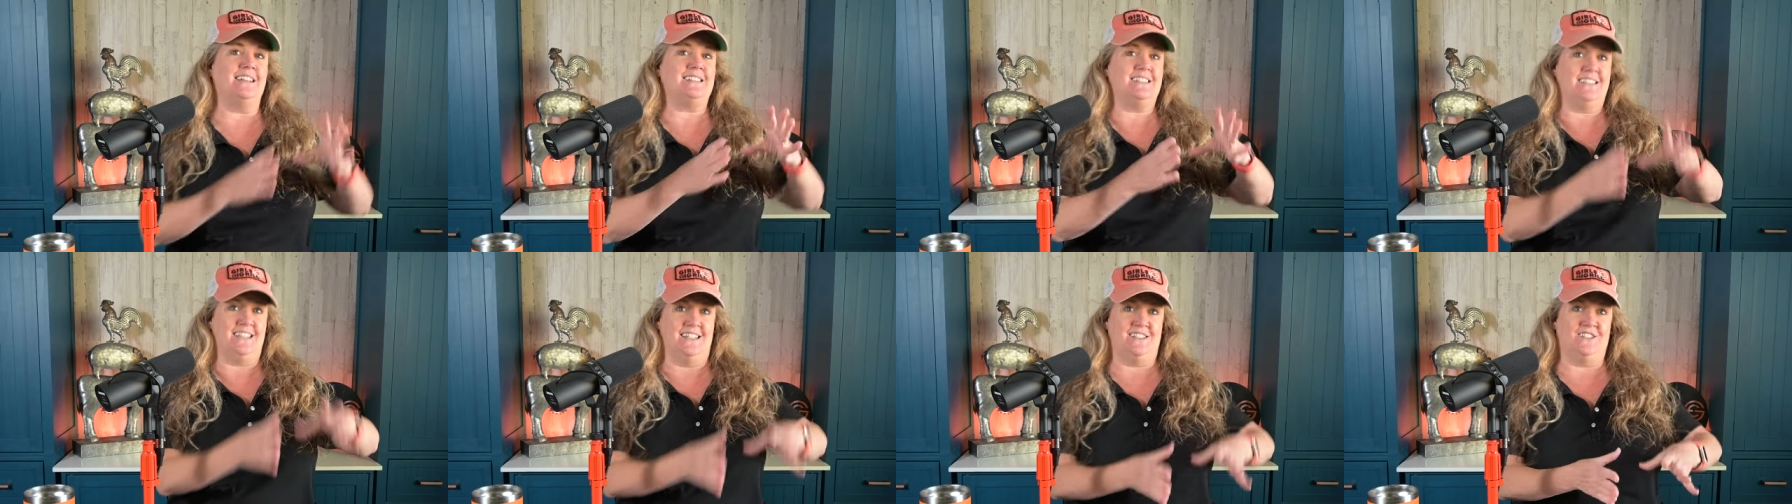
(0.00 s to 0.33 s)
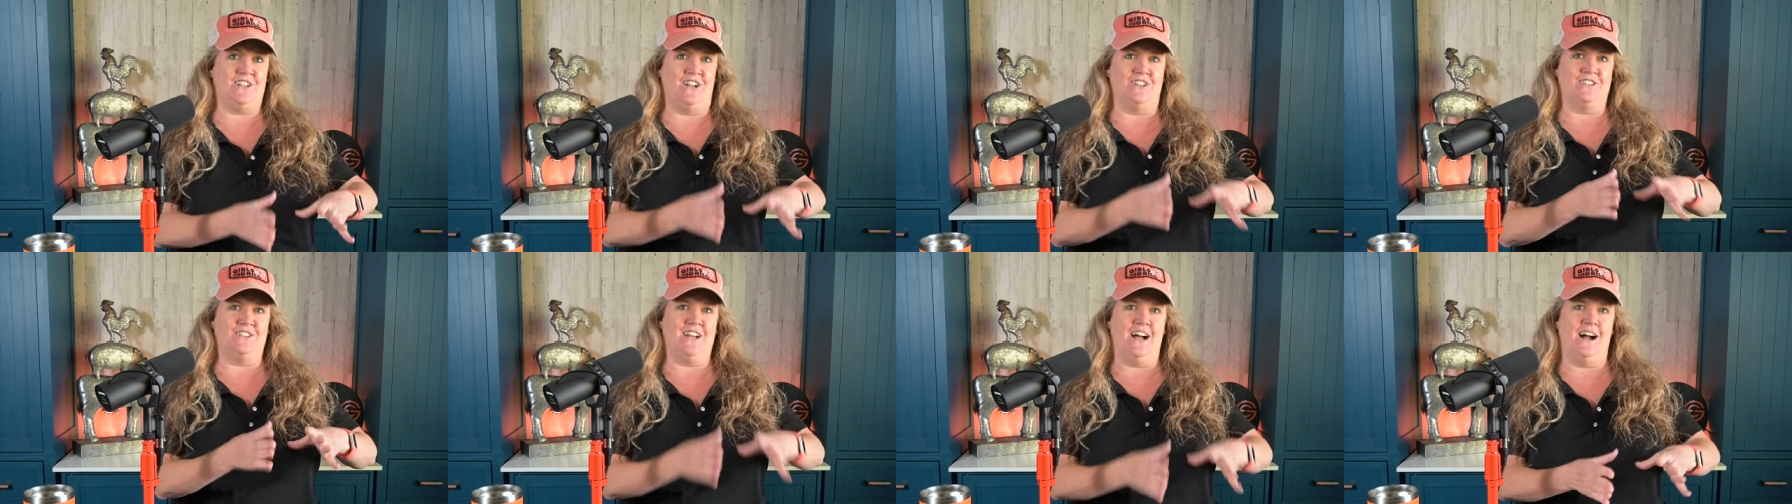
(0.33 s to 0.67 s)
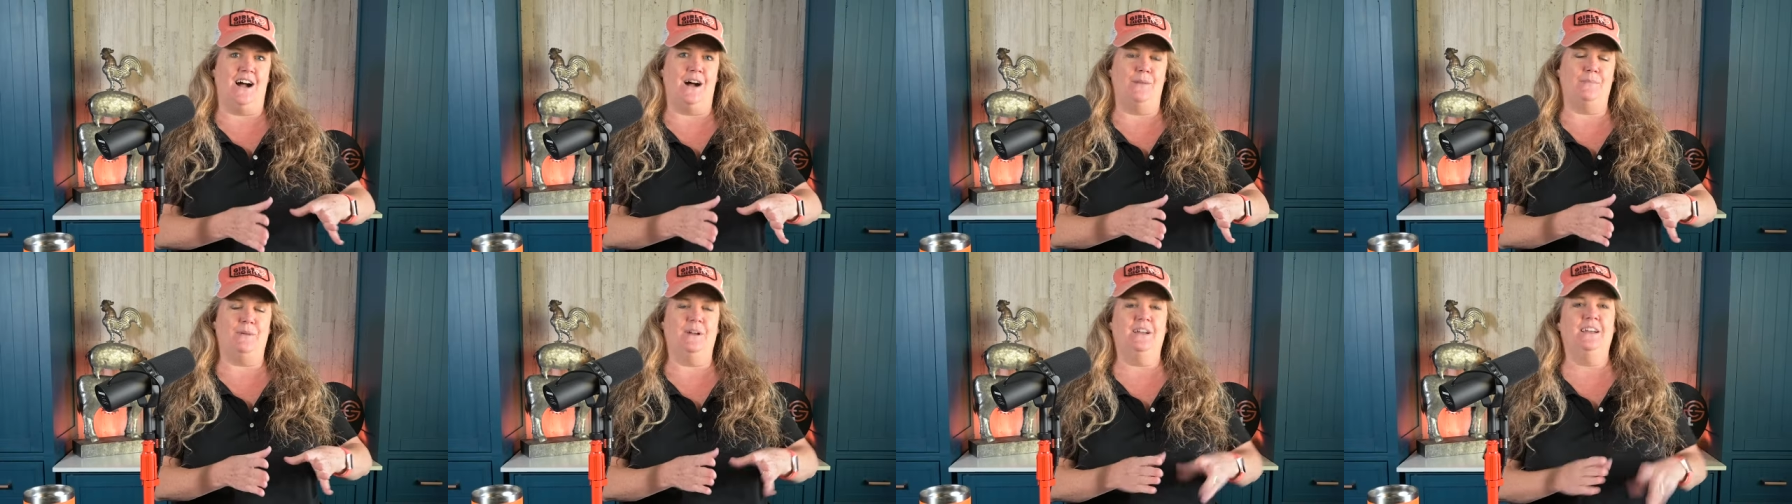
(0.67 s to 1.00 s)
that sits on
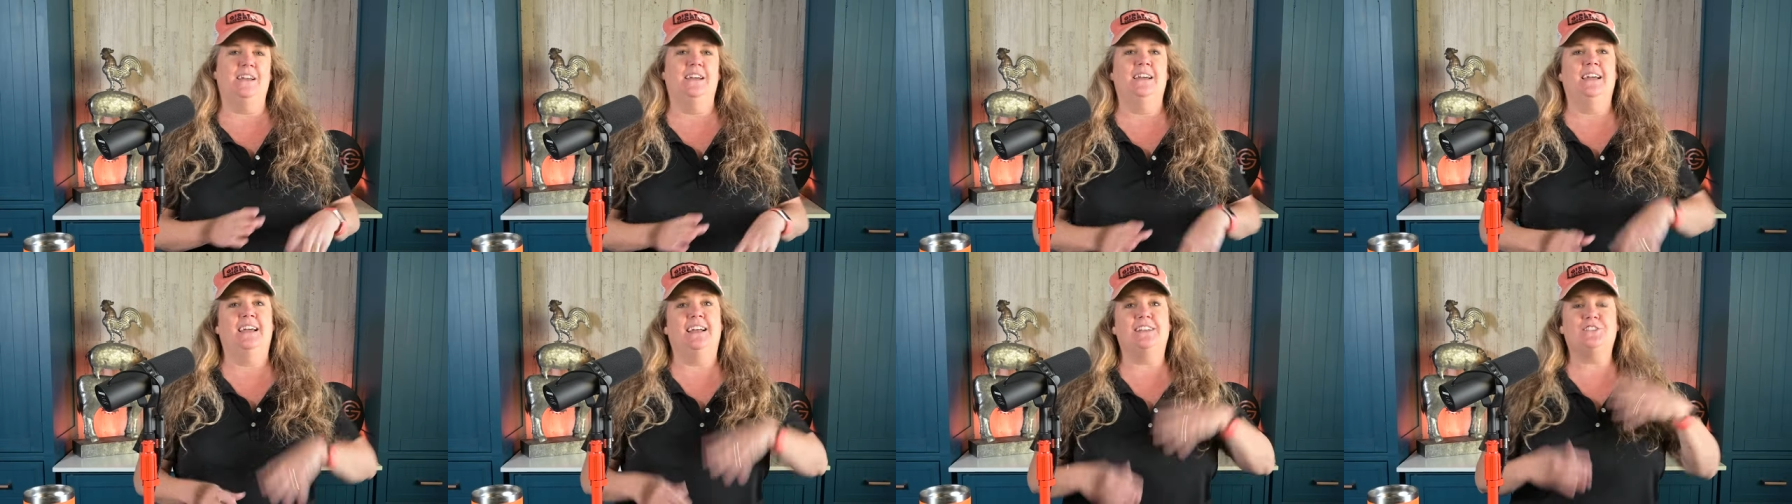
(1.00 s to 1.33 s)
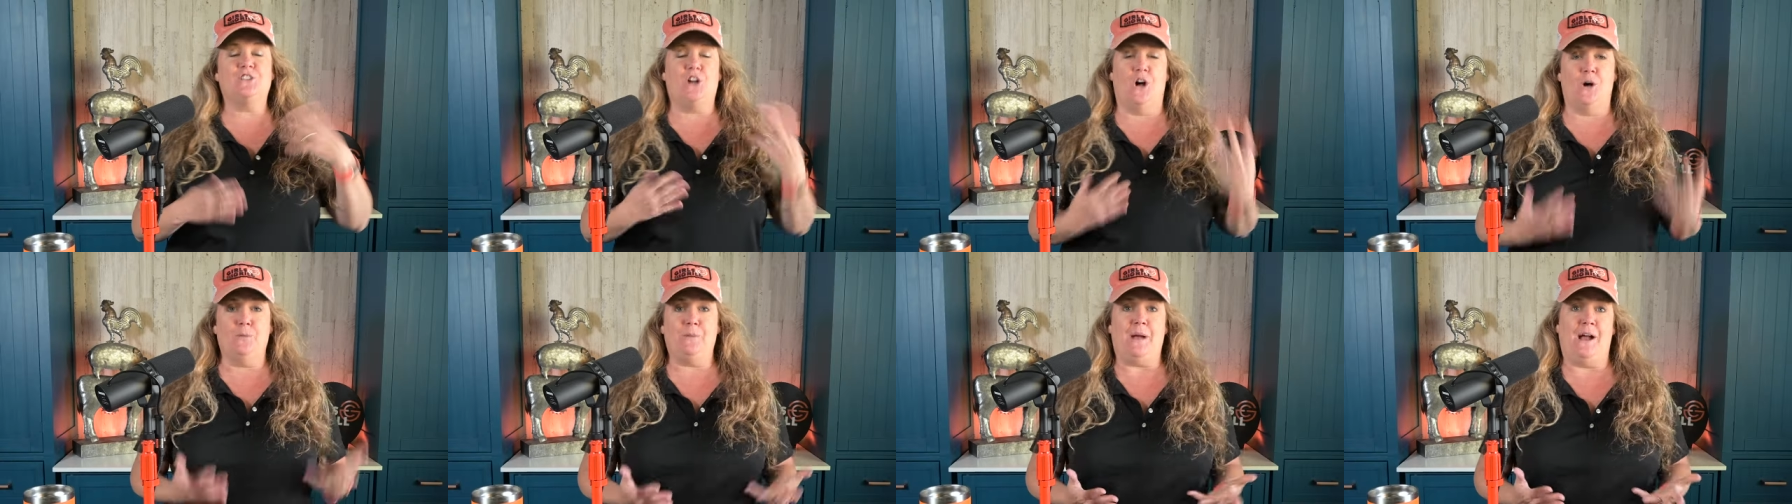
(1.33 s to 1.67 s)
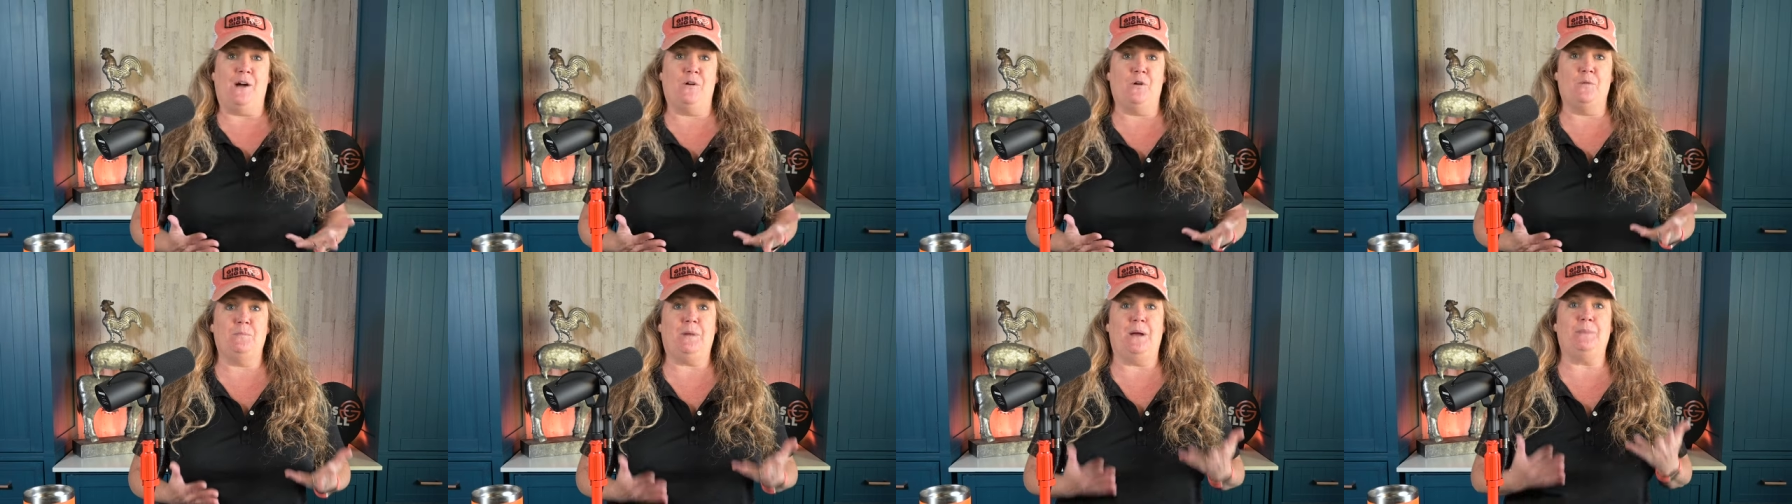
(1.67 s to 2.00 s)
top. It's all
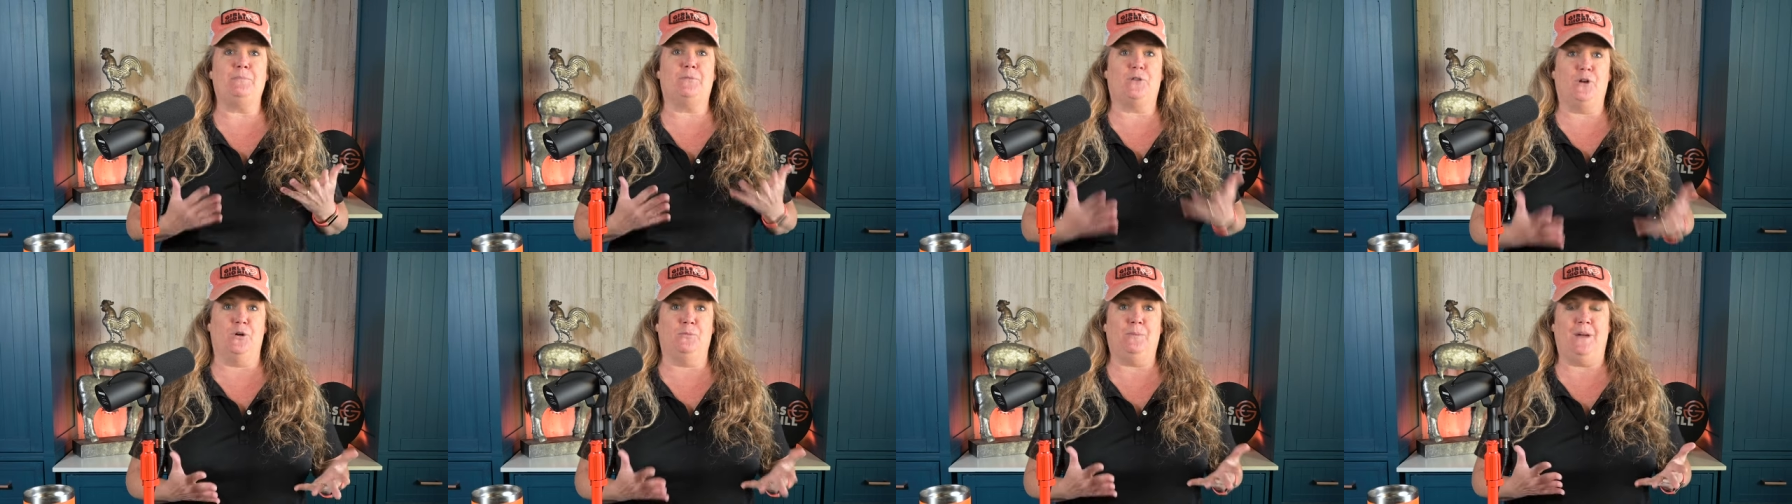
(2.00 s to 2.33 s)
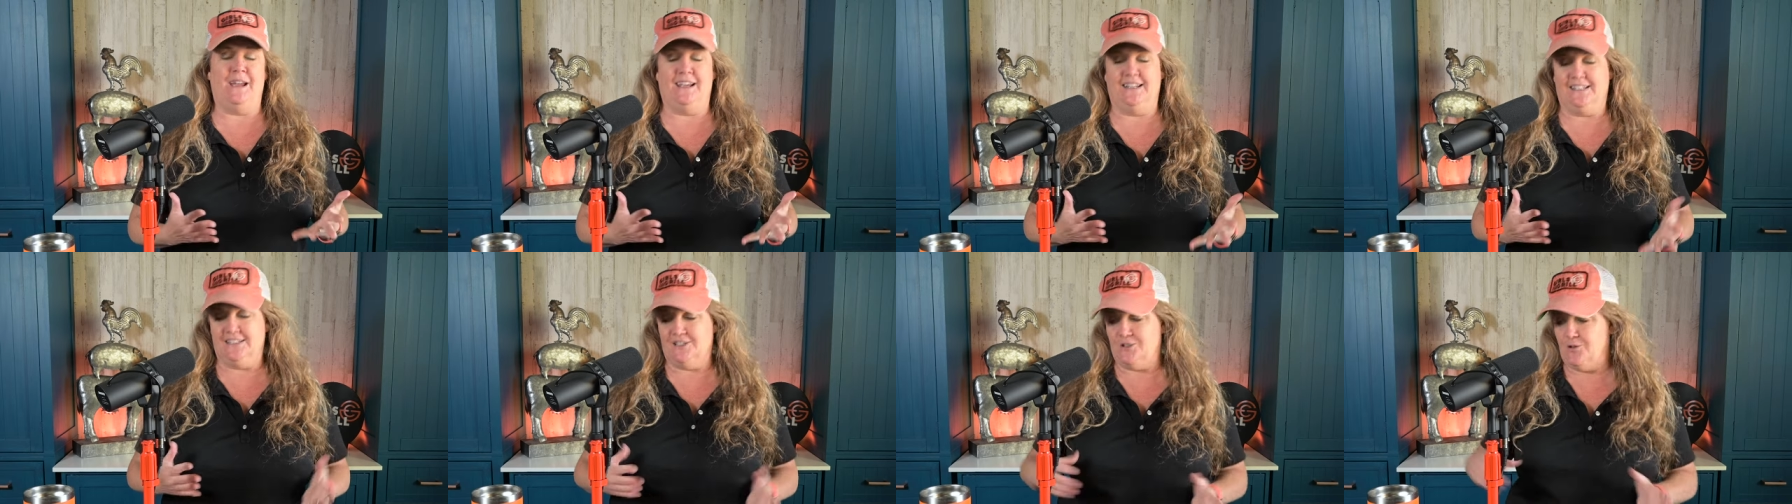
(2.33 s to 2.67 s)
powered by propane,